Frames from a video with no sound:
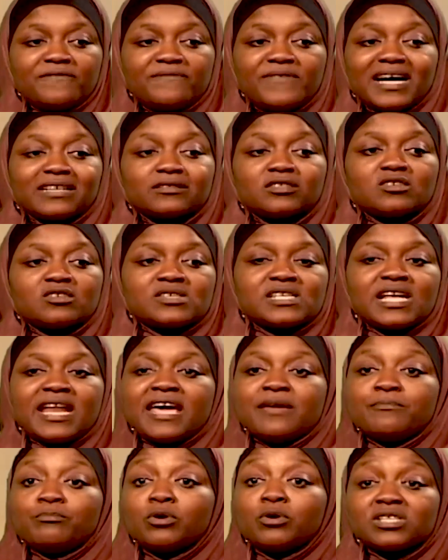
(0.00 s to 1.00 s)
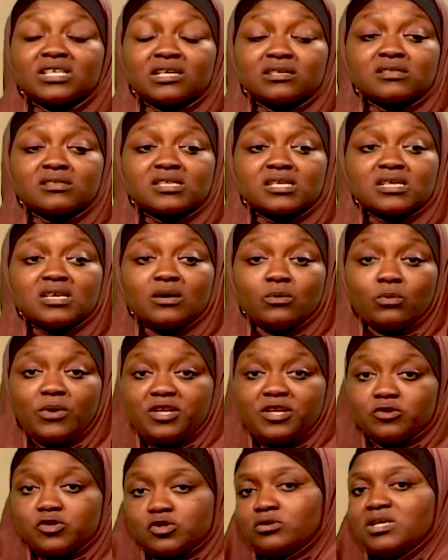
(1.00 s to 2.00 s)
factors that are important when
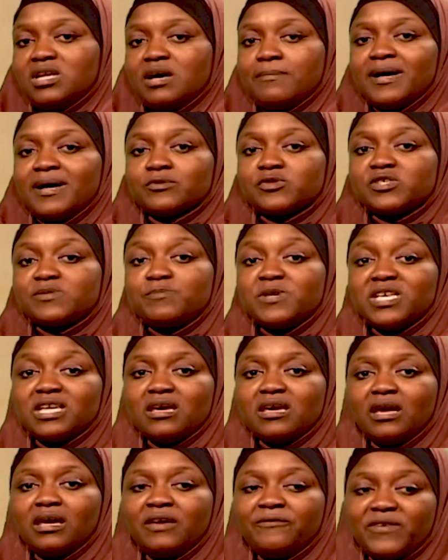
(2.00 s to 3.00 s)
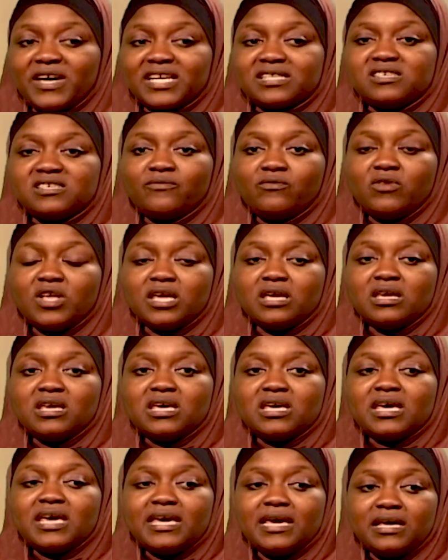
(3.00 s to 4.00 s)
you're talking about speaking effectively
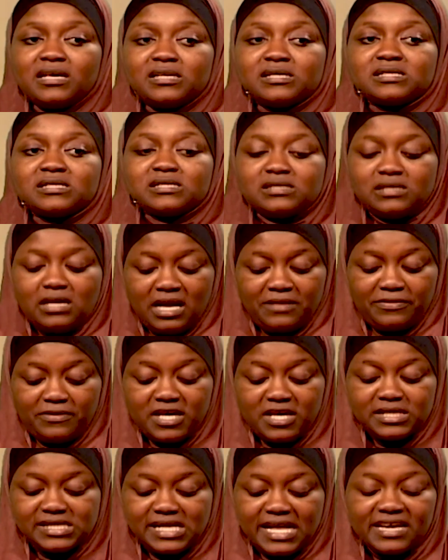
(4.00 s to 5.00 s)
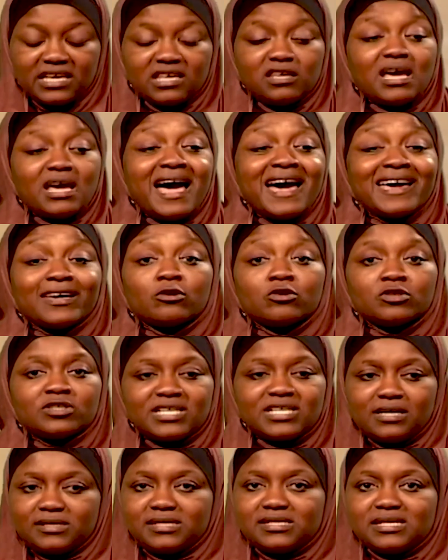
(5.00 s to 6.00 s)
are things like eye
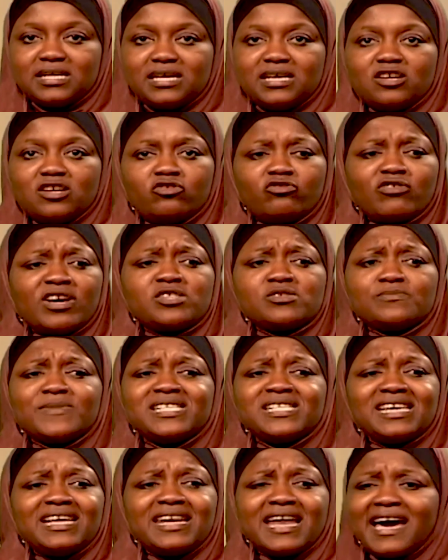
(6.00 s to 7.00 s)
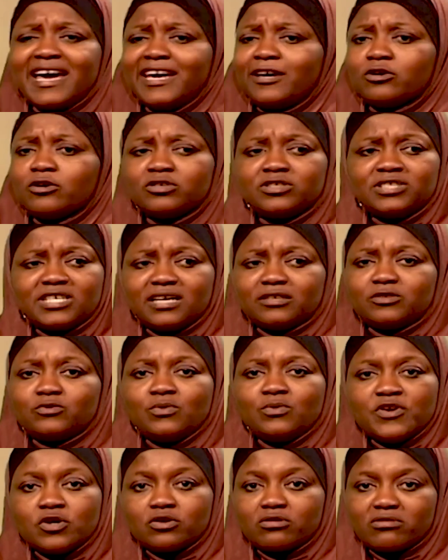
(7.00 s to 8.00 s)
contact. Try to maintain eye contact
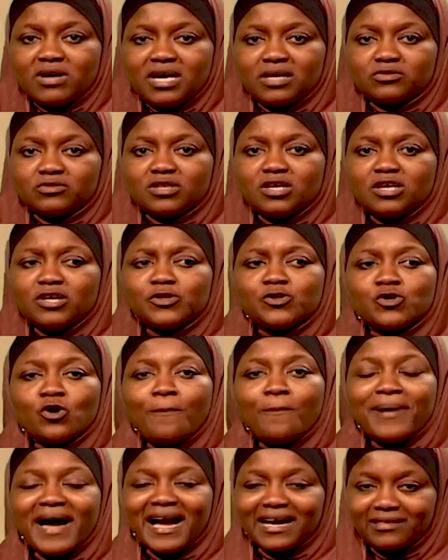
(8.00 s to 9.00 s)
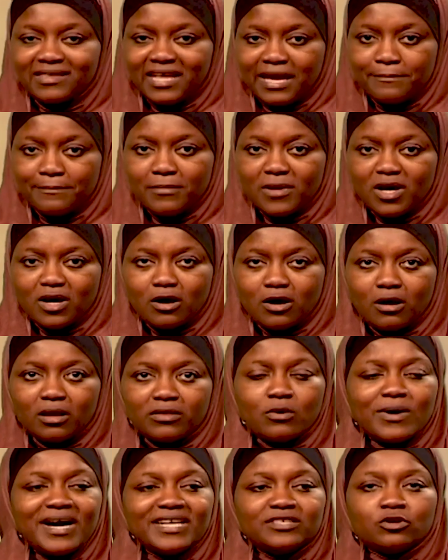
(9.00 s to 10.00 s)
with your crowd. Don't back them,
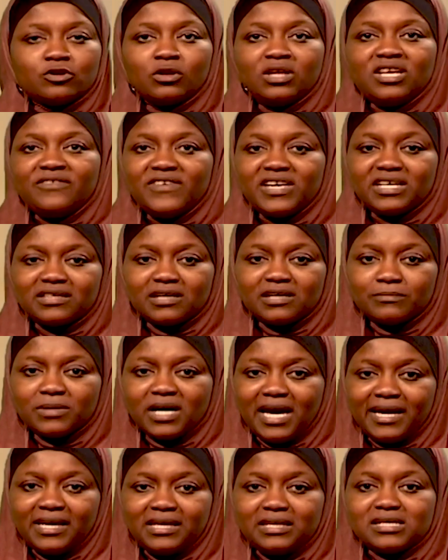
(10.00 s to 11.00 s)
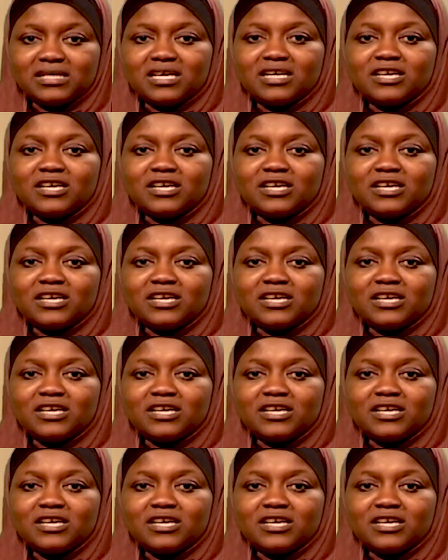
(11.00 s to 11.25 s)
otherwise you're leaving them behind.